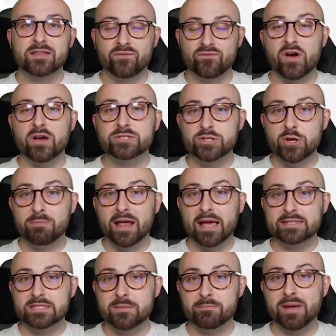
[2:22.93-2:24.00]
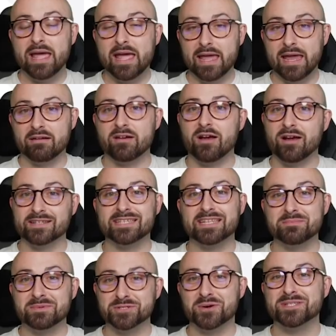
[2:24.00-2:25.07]
The first two players to compare here, and like I
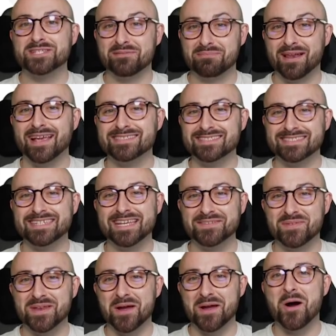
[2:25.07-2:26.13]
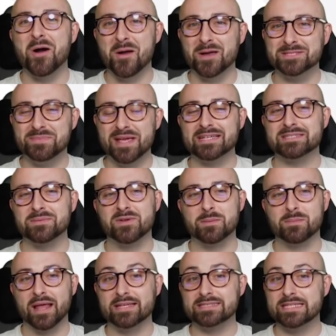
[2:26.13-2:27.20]
said, the majority of players in today's video are going to be Aston
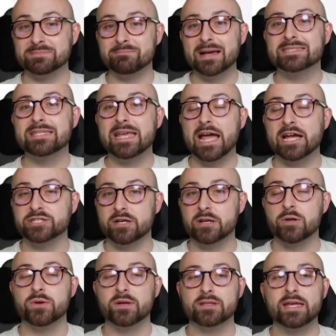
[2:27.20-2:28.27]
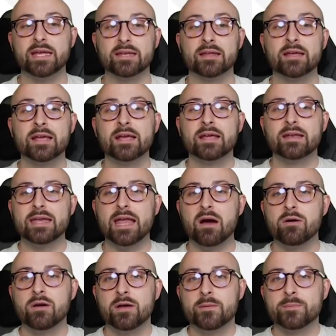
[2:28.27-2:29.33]
Villa players, is Matty Cash and Luca Dean.
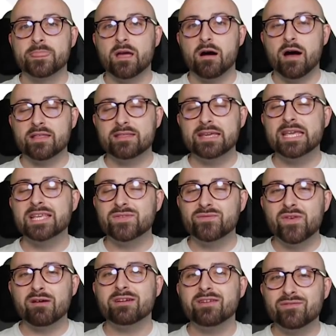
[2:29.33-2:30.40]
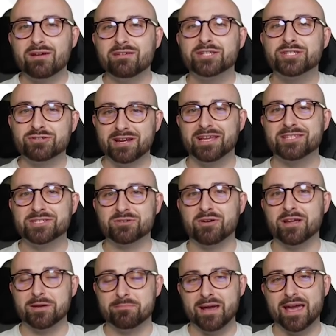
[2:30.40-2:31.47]
Now, I think it's very, very tricky to
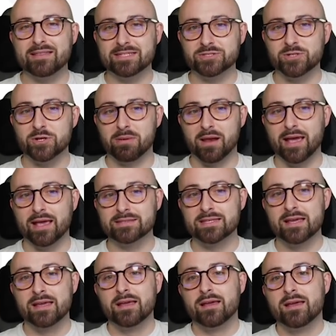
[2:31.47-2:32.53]
try and compare these two players,